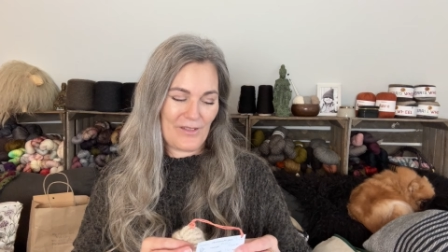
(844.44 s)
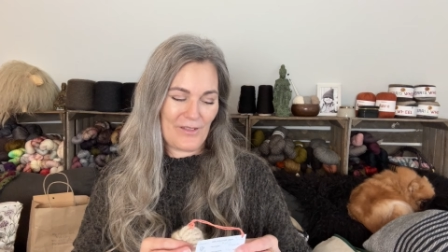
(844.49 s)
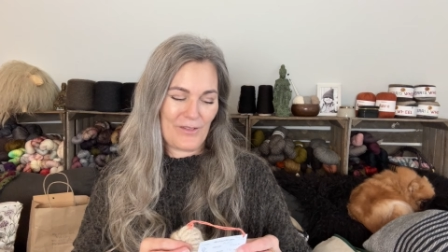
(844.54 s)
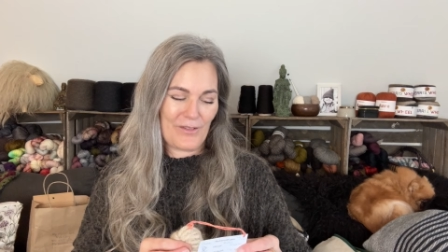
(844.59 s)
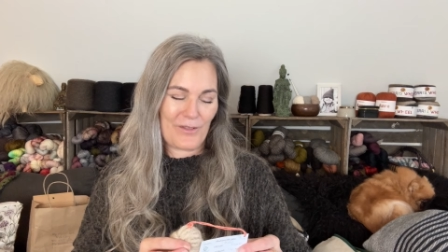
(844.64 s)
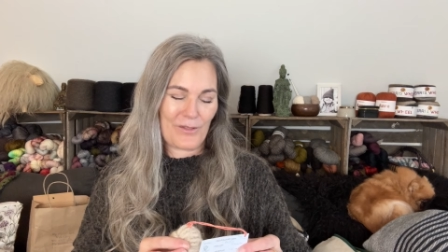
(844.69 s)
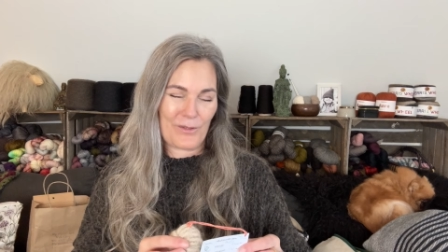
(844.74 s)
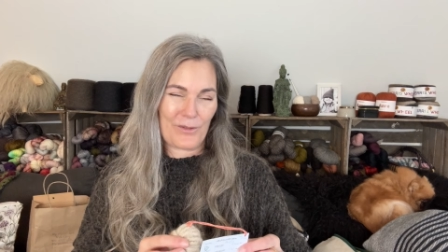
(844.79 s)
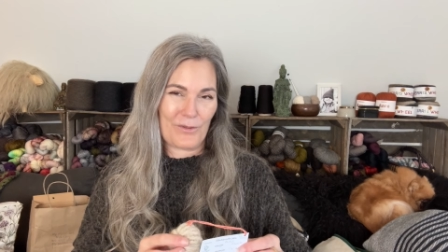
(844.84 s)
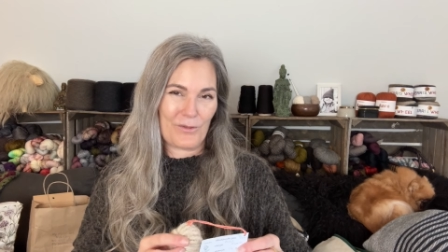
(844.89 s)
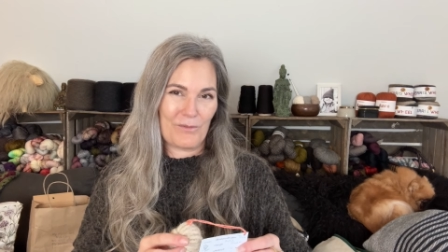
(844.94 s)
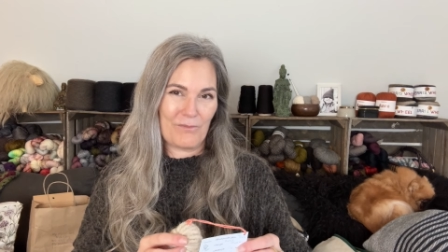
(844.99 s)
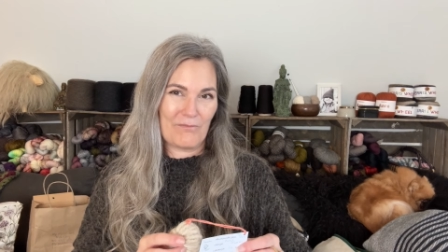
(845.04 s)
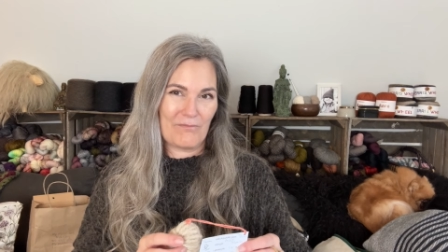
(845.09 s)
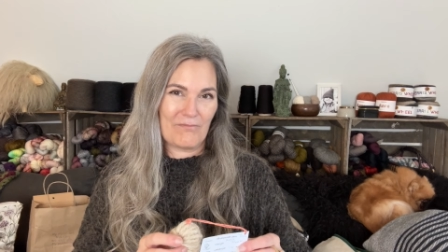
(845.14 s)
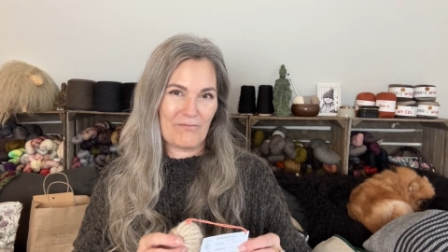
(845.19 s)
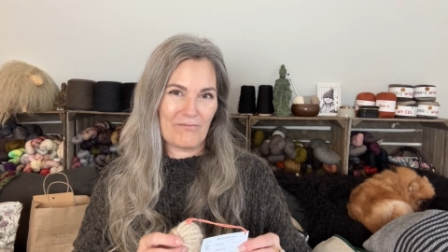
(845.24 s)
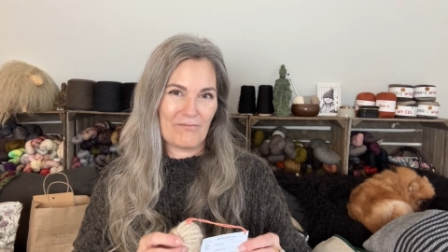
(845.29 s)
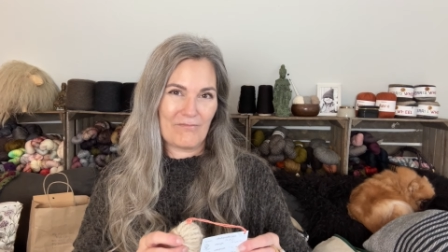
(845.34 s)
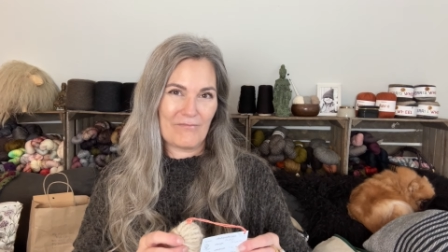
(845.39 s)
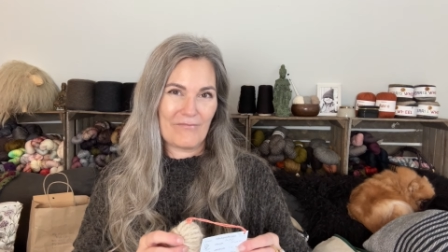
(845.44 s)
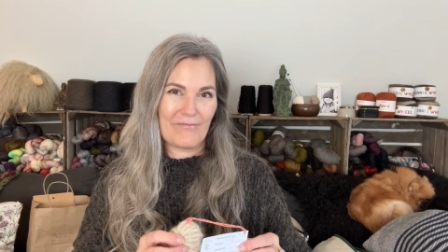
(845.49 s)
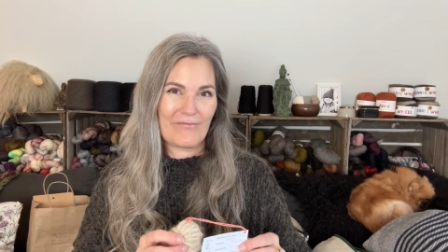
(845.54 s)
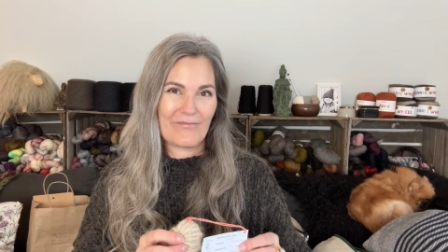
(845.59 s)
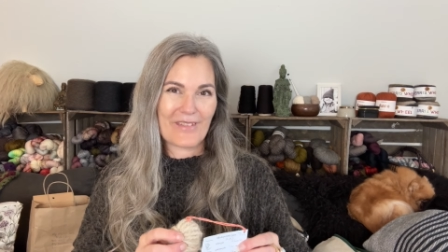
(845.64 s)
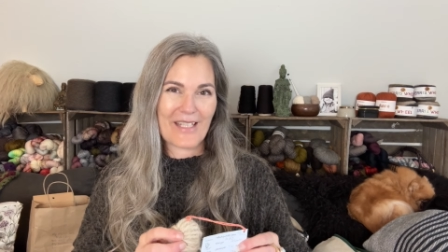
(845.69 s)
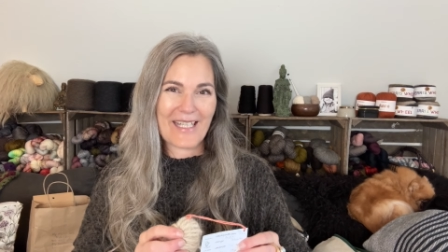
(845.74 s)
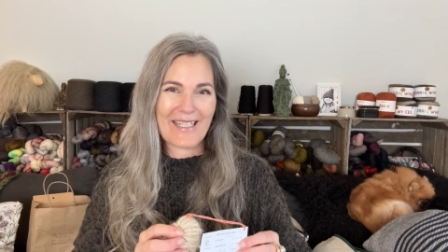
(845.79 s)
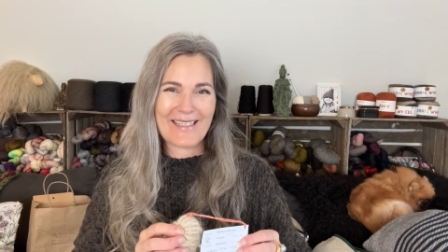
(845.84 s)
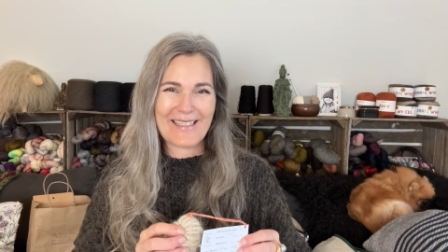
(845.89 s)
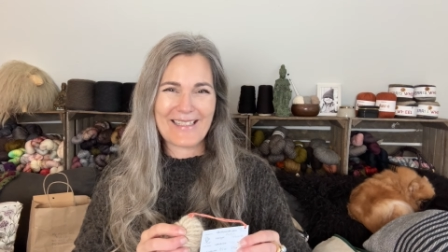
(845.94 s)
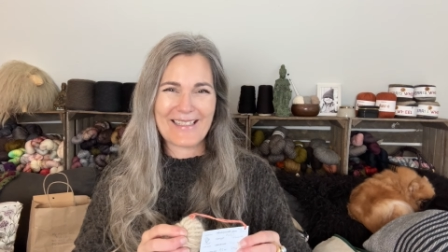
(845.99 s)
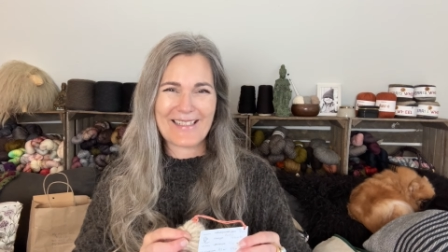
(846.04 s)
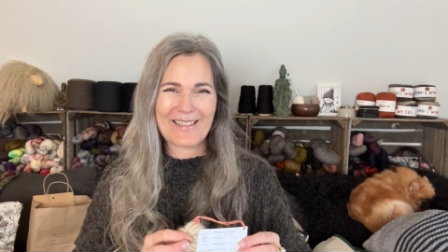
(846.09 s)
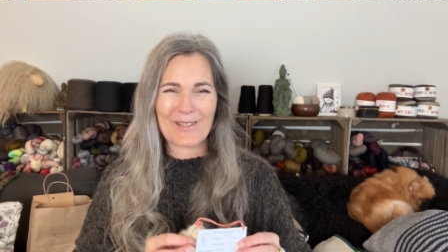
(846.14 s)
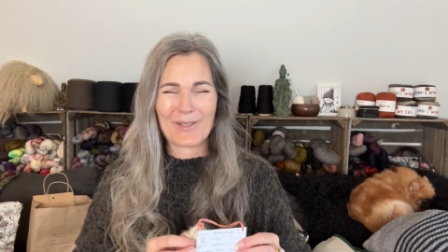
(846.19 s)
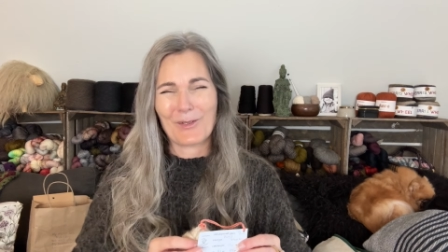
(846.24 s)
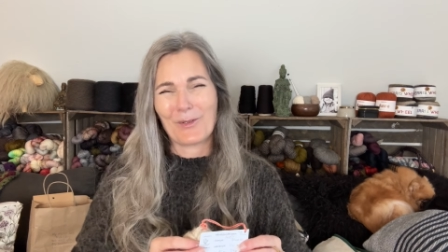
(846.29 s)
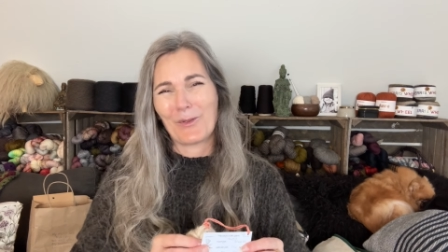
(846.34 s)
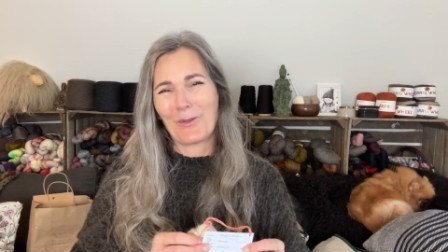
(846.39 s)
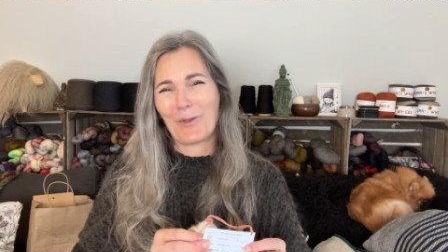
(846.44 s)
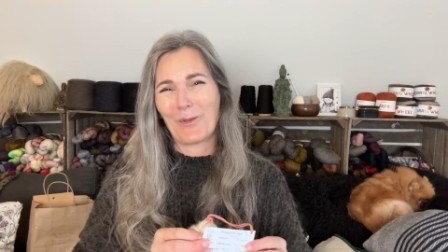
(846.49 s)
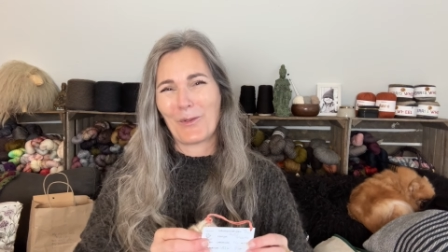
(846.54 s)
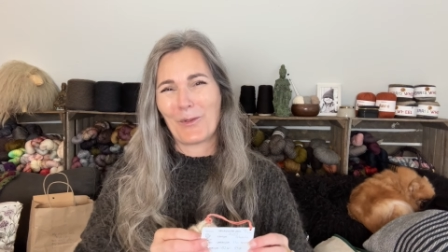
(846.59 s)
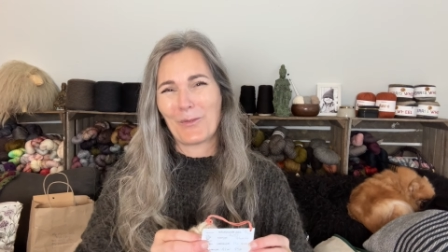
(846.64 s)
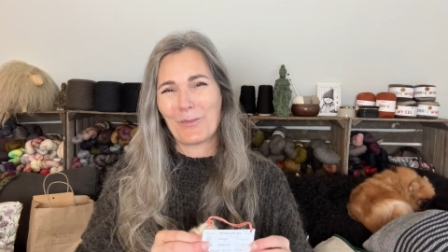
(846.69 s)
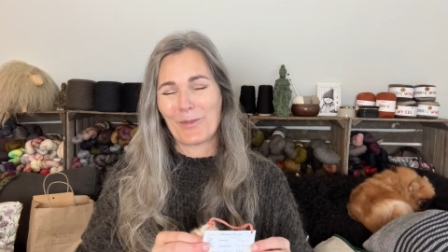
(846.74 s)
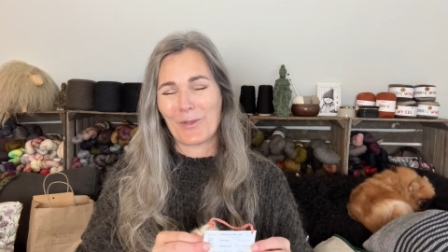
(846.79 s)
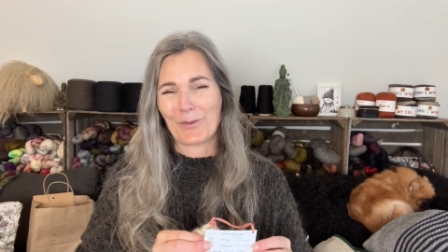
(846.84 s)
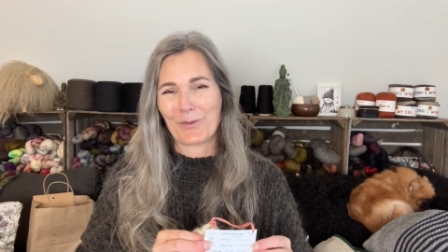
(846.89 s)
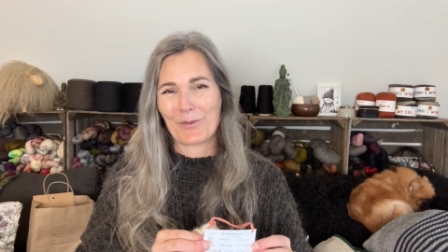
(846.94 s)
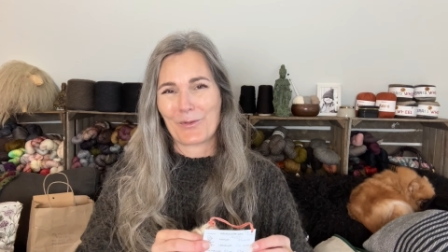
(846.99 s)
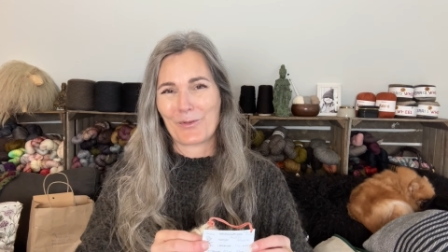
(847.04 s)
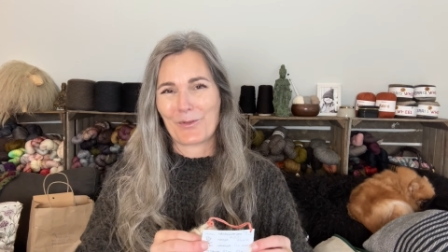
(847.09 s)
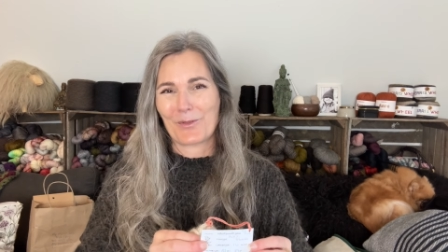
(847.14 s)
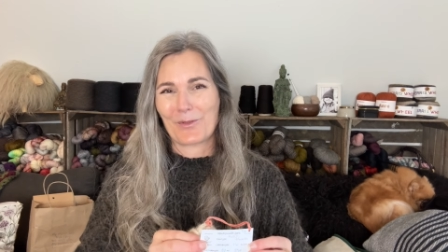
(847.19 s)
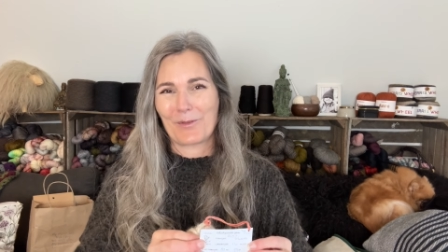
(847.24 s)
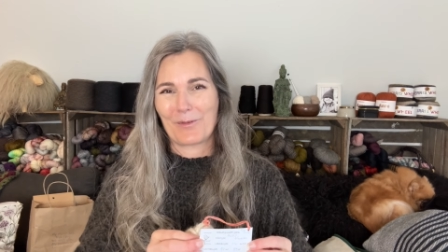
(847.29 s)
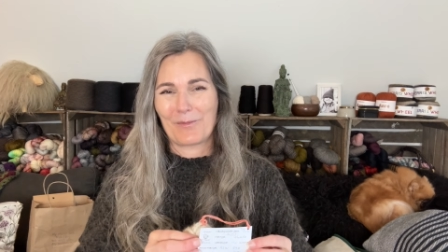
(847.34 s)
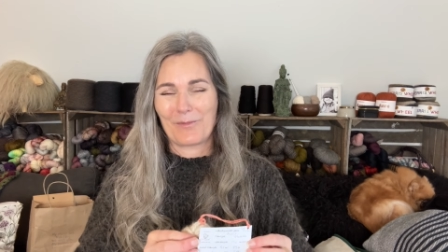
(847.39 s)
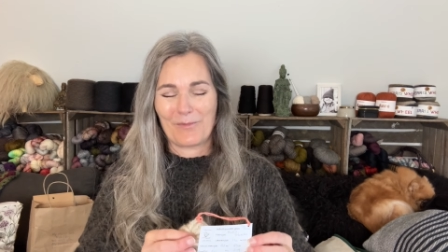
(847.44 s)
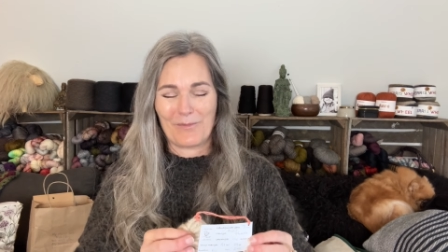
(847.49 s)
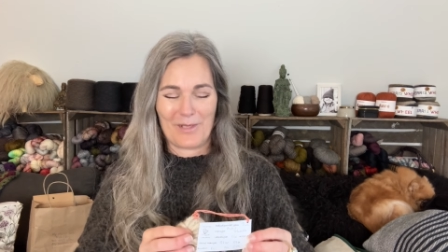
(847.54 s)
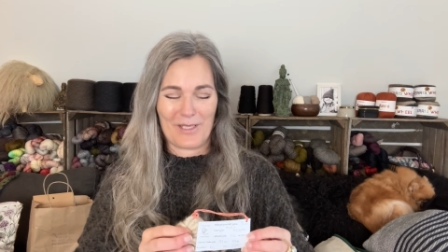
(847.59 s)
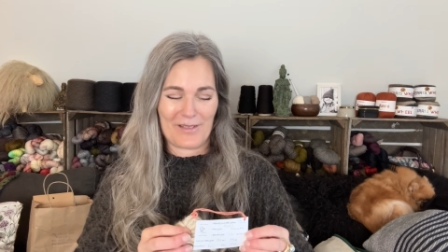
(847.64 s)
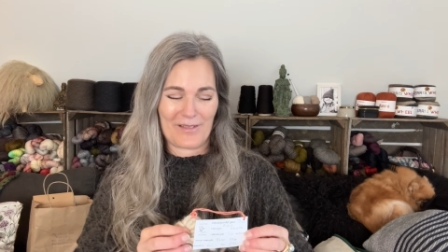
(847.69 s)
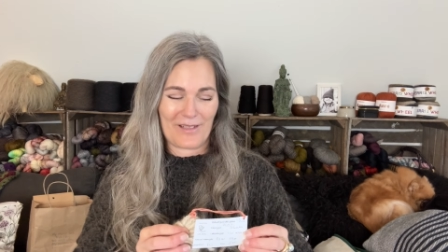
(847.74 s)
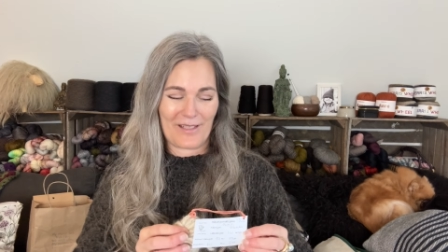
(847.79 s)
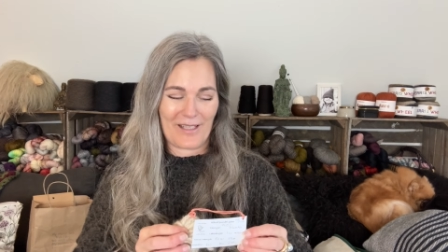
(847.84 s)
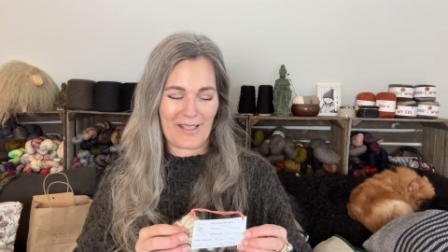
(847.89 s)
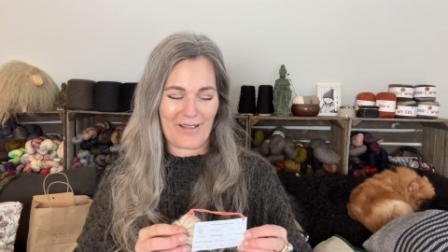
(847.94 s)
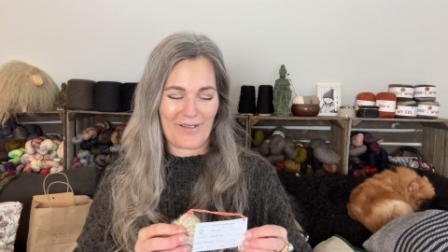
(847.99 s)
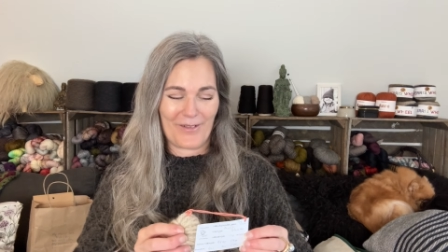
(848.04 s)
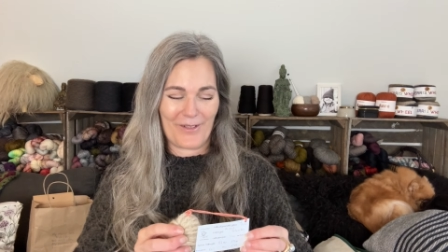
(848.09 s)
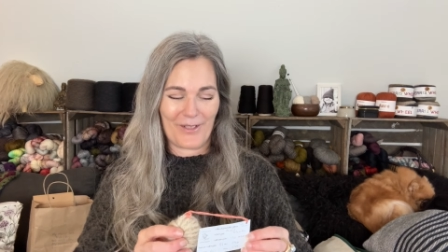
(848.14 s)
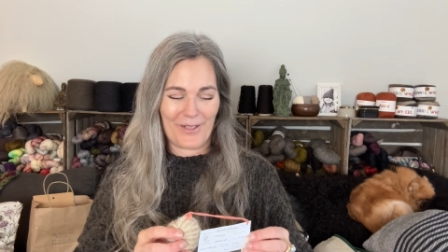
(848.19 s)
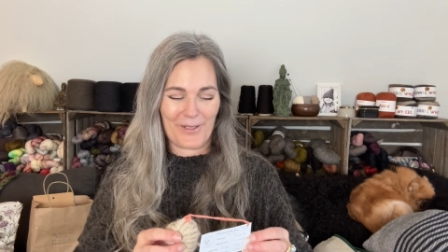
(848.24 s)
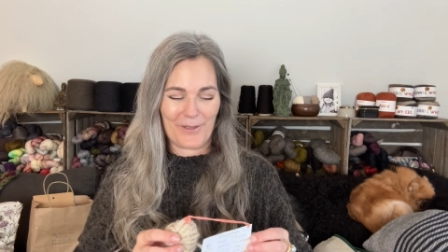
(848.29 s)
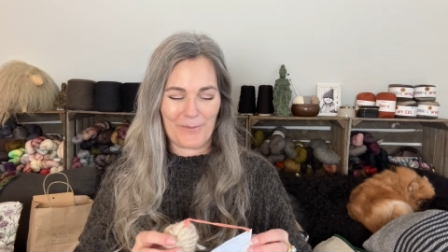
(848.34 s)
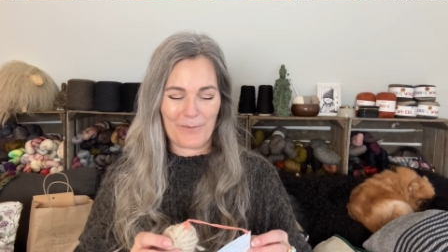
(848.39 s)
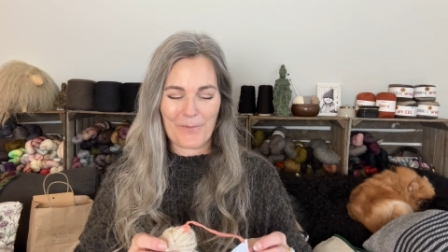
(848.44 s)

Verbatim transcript: so it is almost Misa yarn.